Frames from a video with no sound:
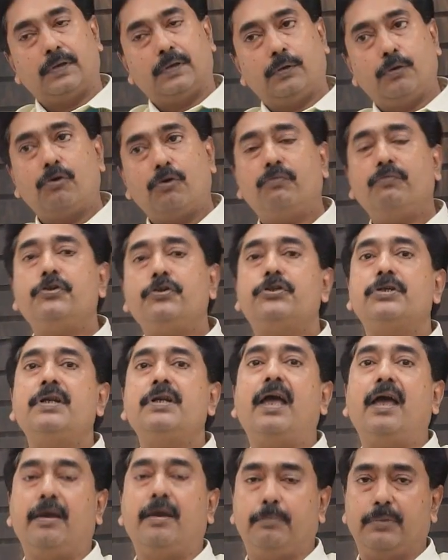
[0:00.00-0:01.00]
Low vision
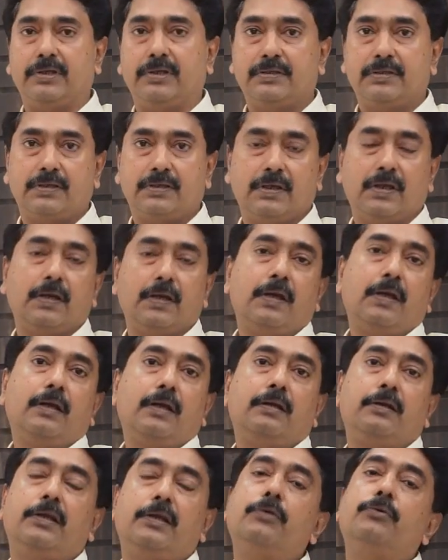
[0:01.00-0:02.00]
happens
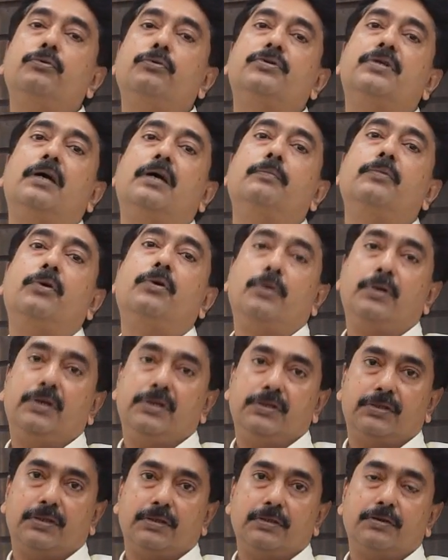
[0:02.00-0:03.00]
due to some
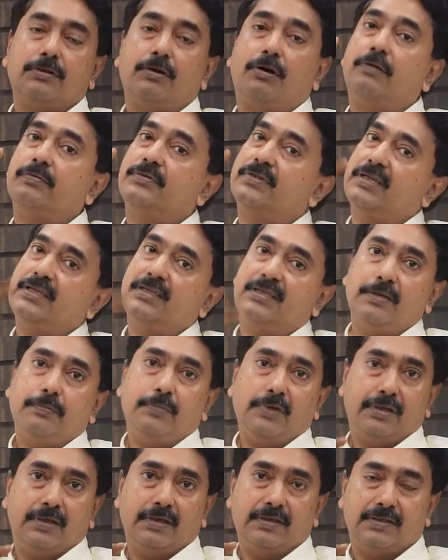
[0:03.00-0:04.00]
conditions of
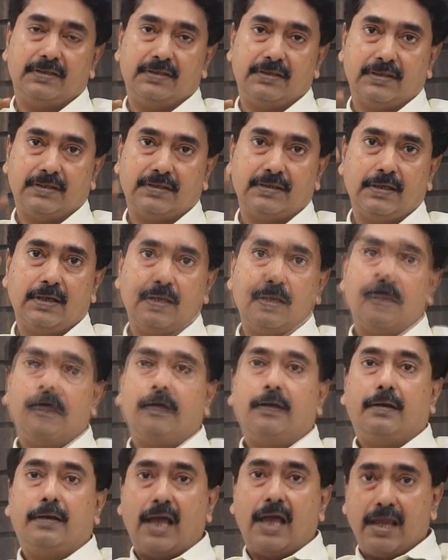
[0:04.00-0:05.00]
systemic diseases.
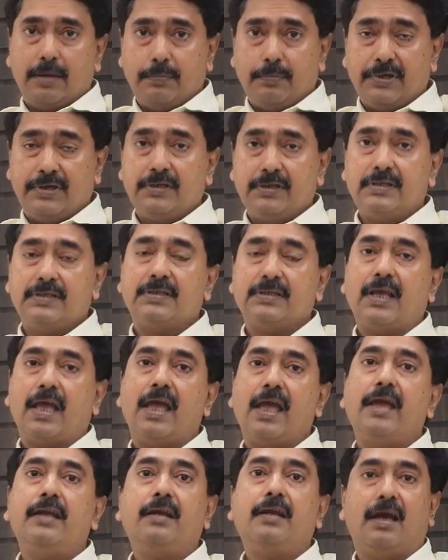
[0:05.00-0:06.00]
Diabetes
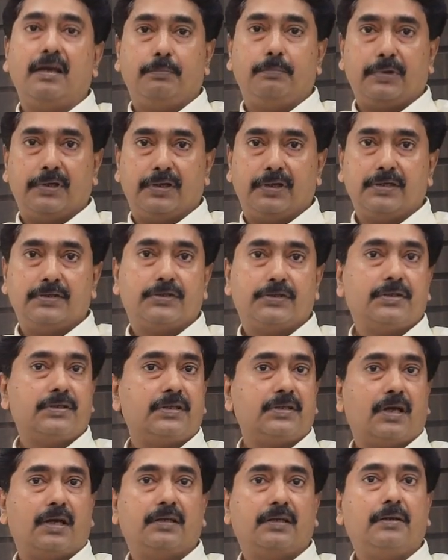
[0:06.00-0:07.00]
and
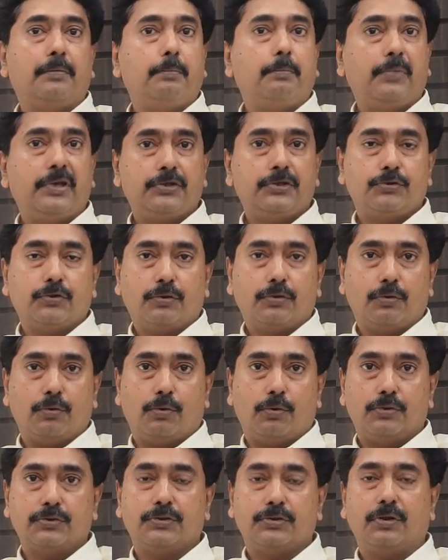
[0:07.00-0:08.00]
hypertension are the major
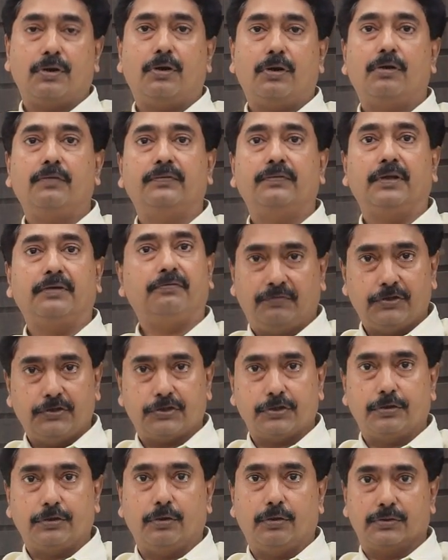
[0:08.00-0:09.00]
cause of the
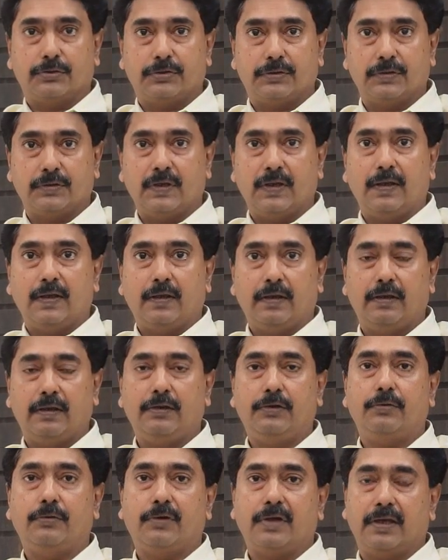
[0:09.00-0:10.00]
vision loss in
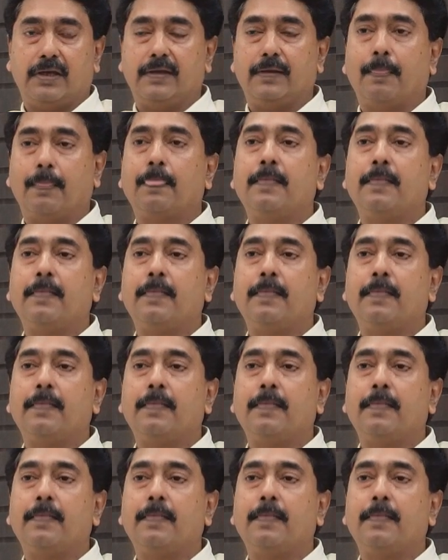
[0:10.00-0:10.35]
your eye.